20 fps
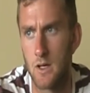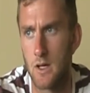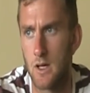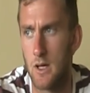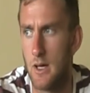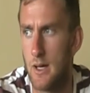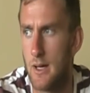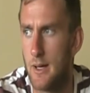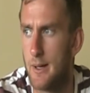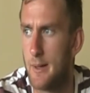
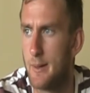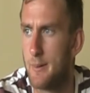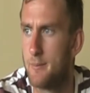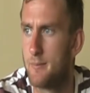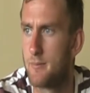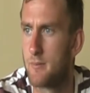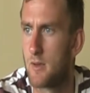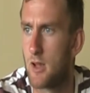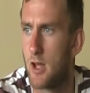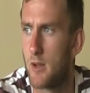
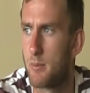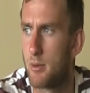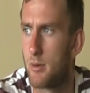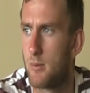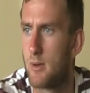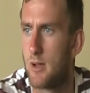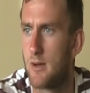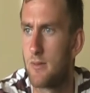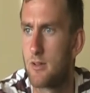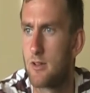I'd
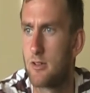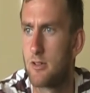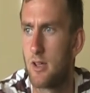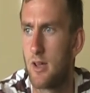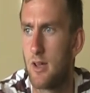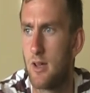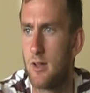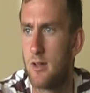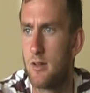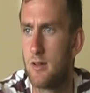probably have to
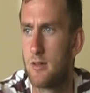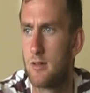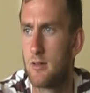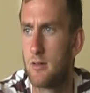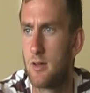say